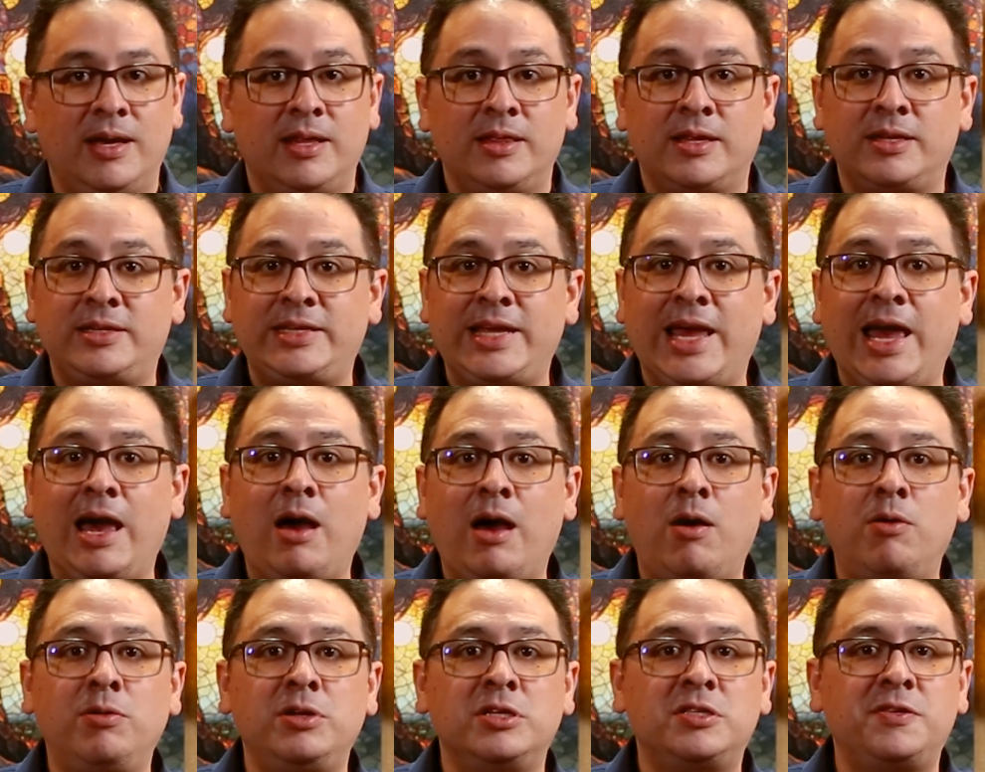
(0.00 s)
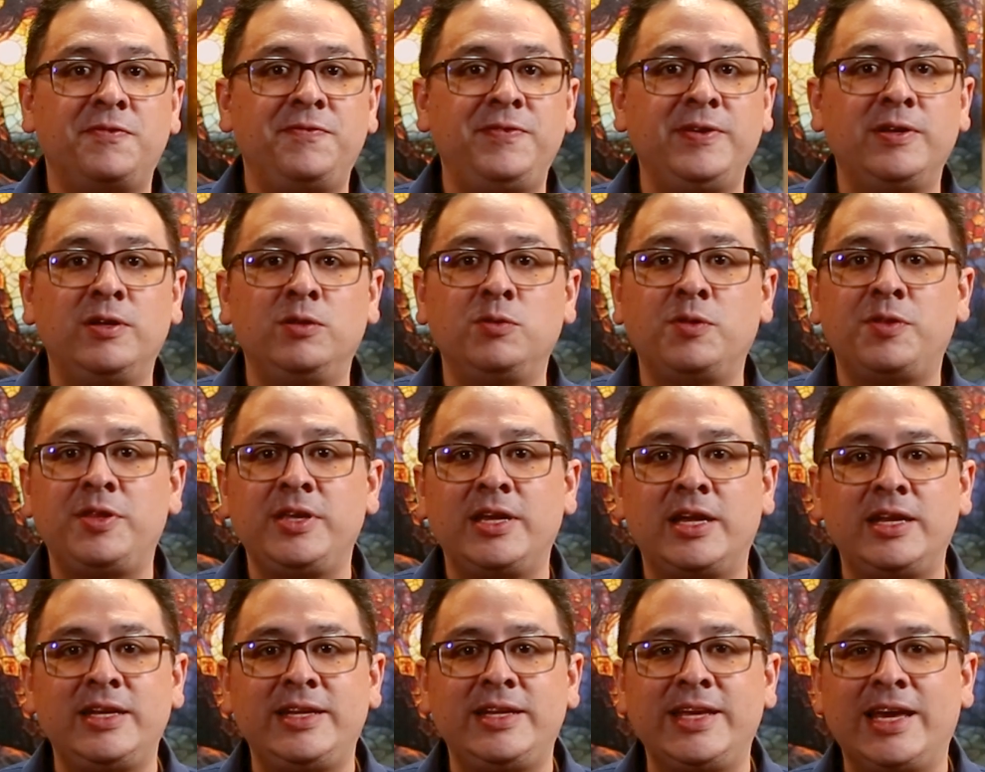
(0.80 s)
The town is filled with the
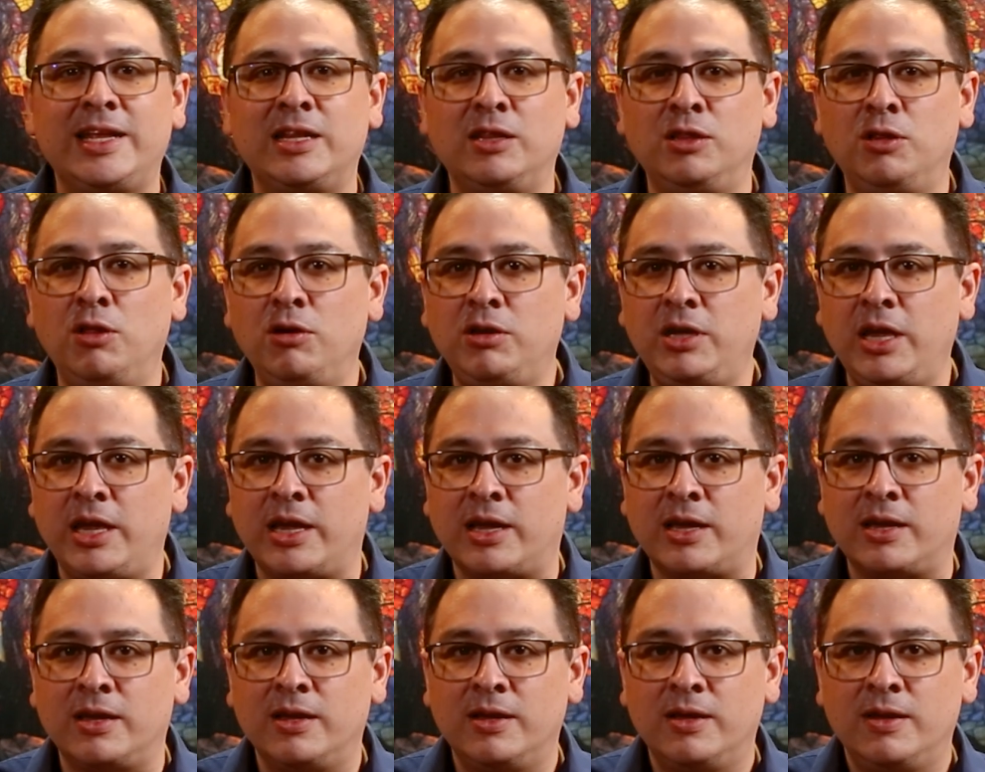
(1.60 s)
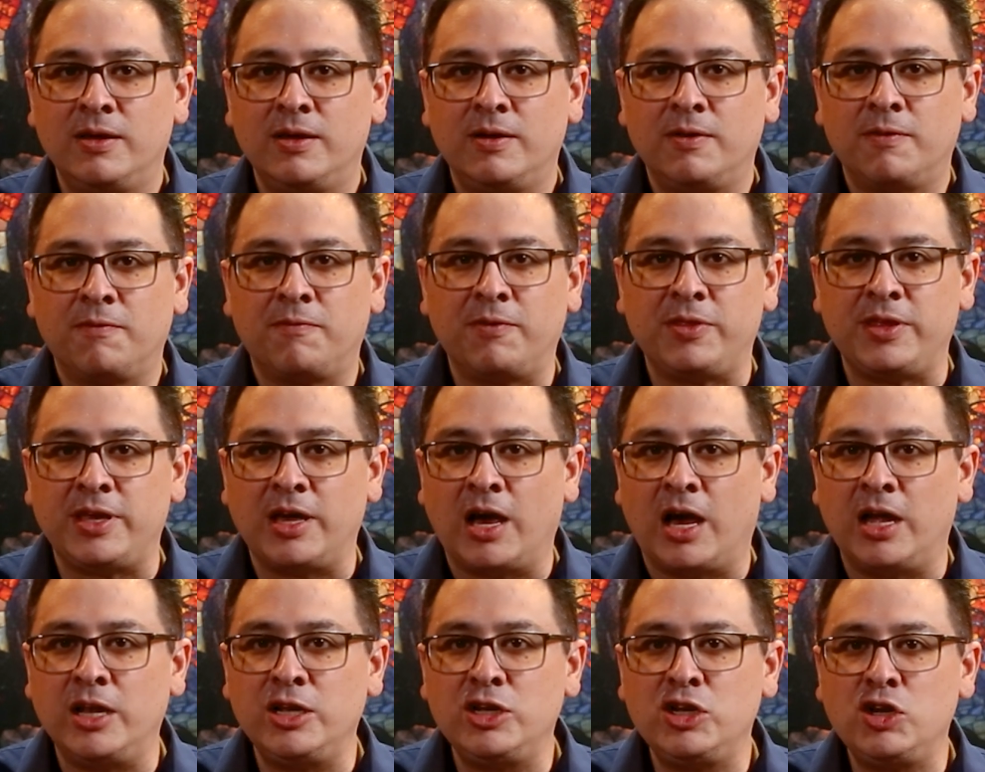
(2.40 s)
undead looking for the
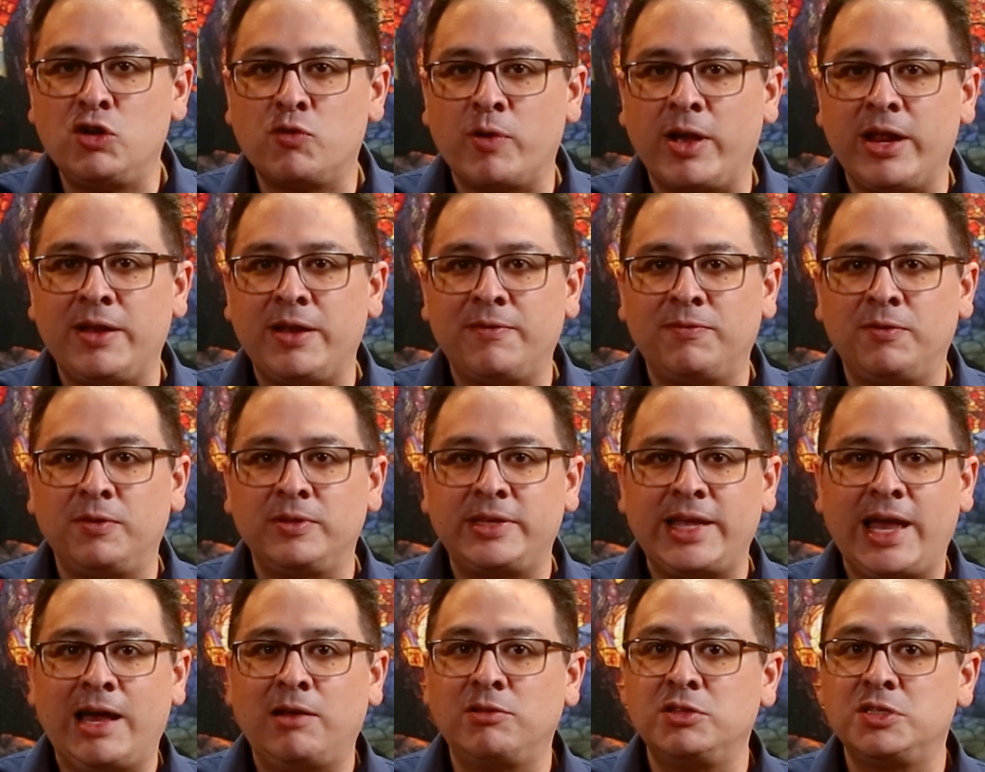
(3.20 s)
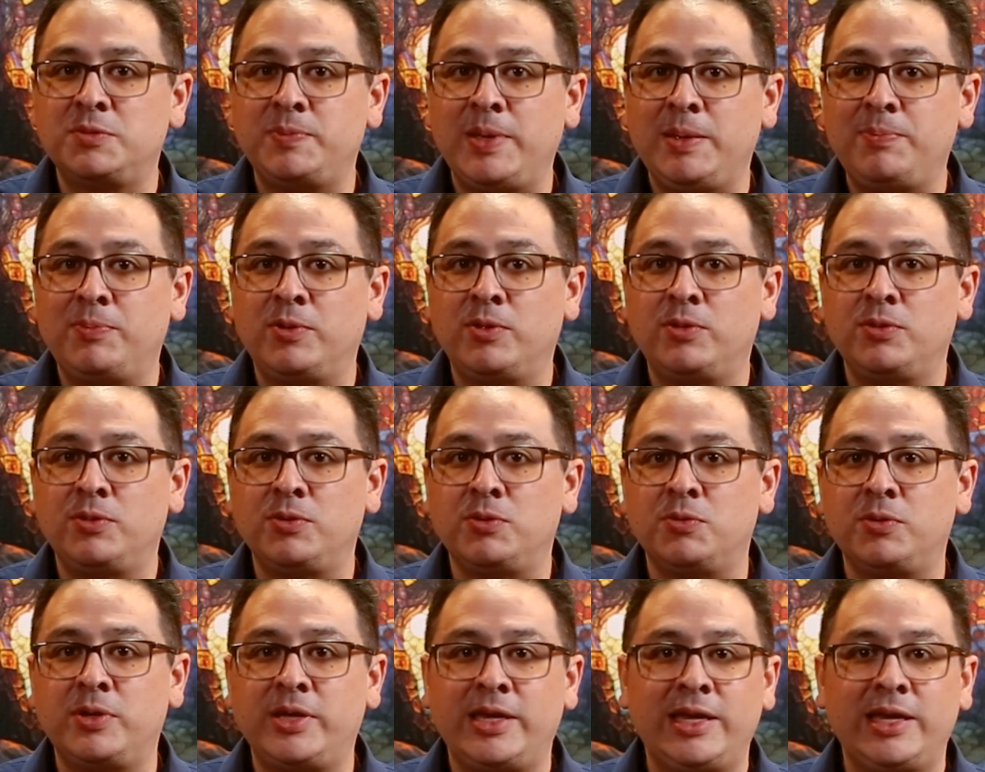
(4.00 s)
ungrateful townspeople who